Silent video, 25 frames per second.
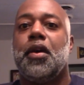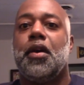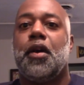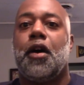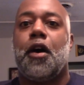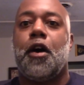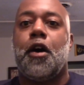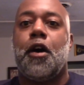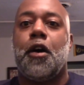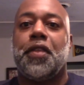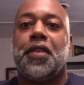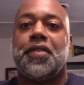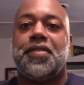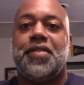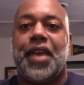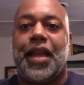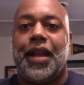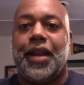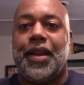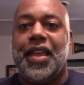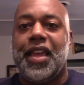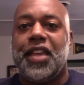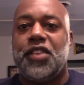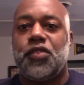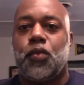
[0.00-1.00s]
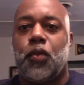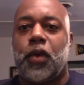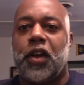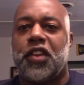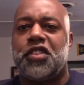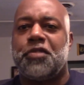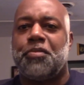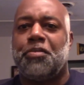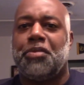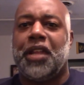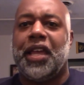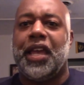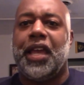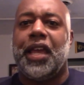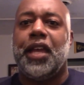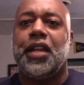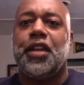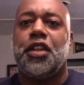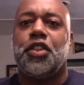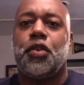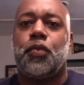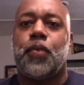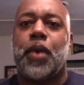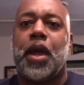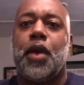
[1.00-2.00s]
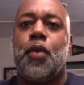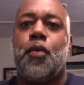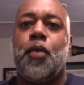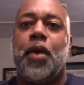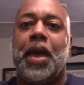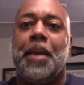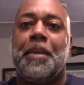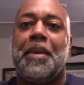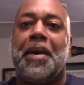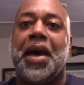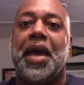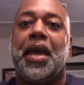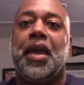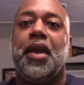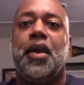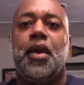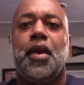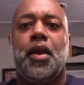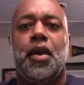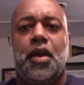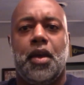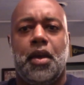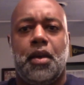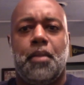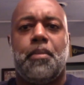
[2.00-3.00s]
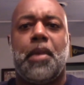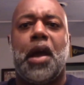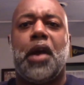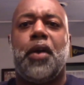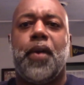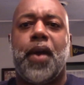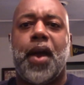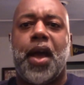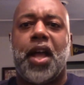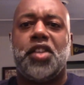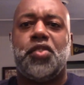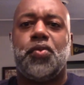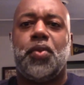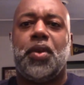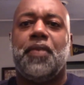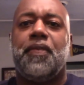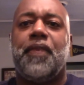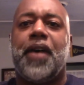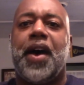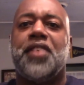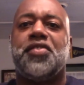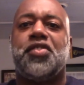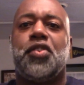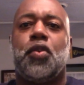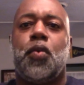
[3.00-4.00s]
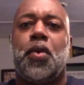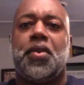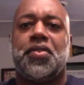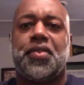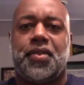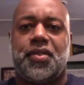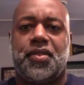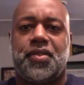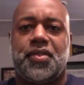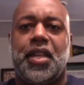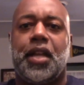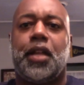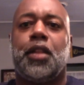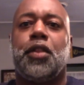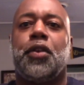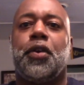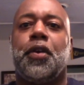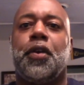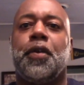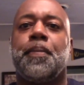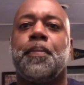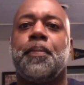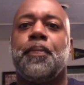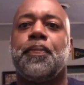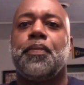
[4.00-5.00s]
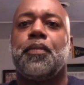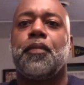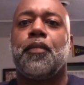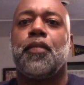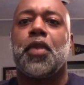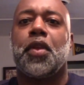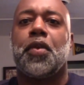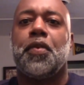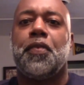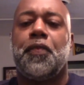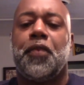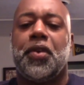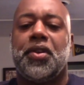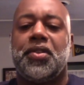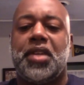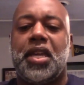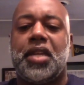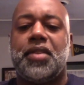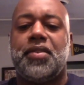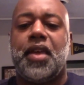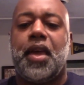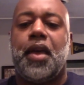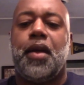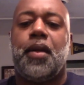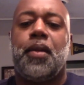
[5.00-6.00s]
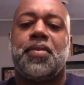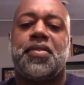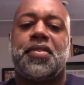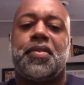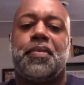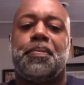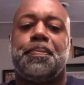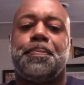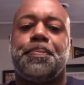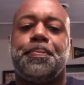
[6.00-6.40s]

all the techniques were explained the right way. My graduate advisor was a stickler for details.